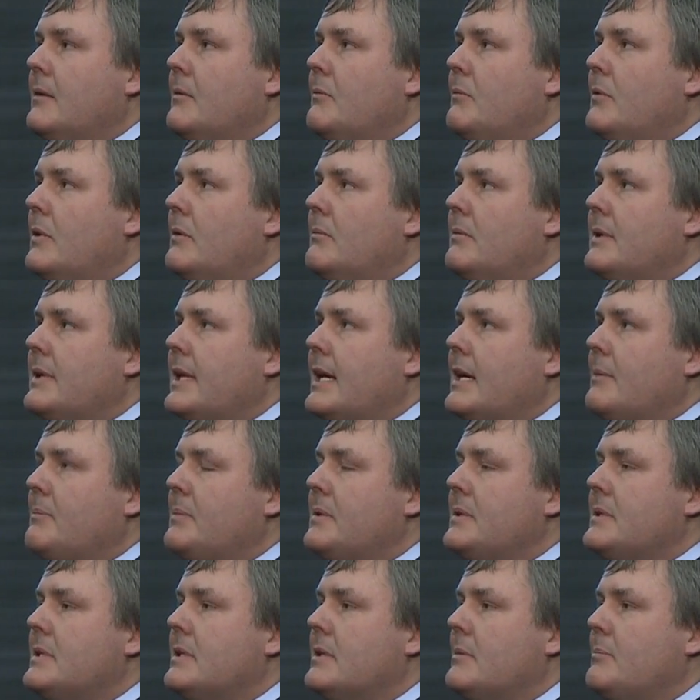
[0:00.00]
what would
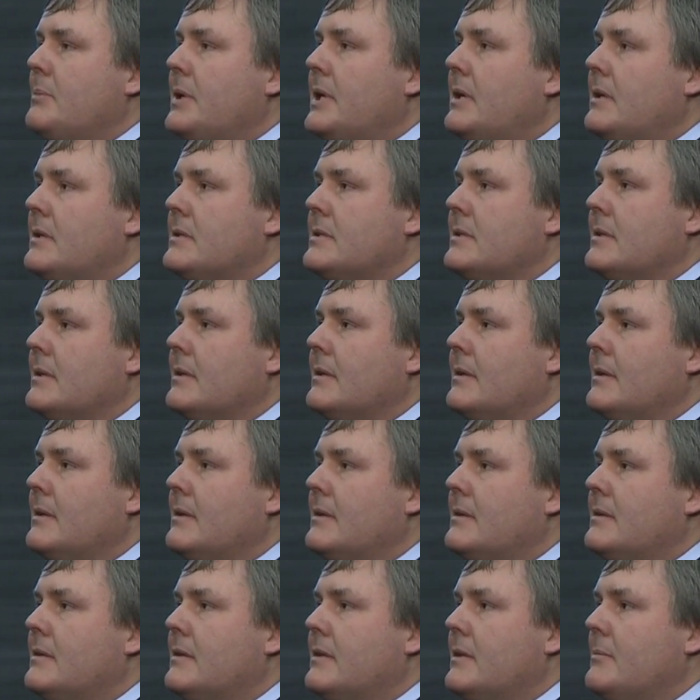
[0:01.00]
happen to the person,
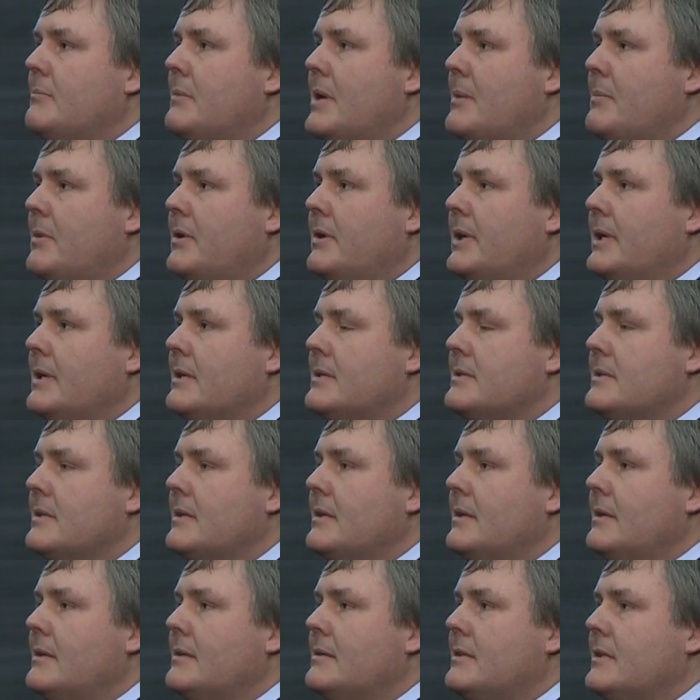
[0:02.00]
to the memories,
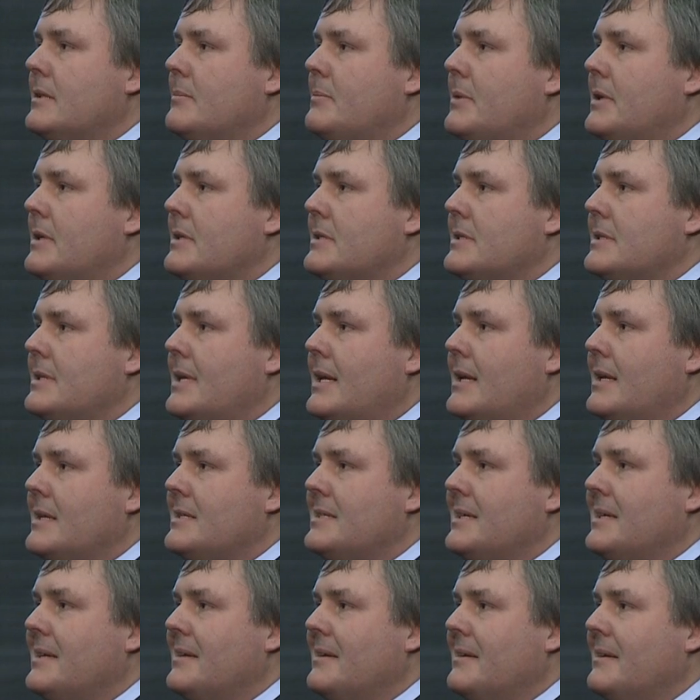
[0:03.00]
to the
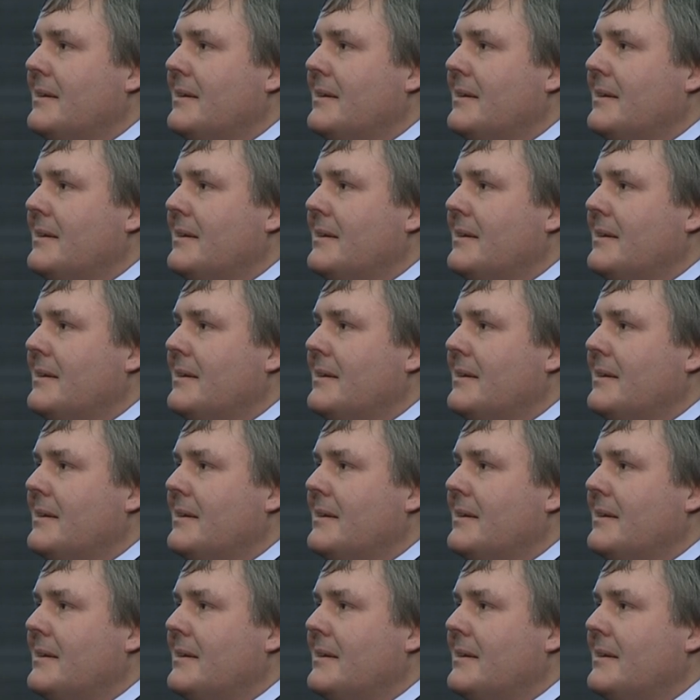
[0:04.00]
personality?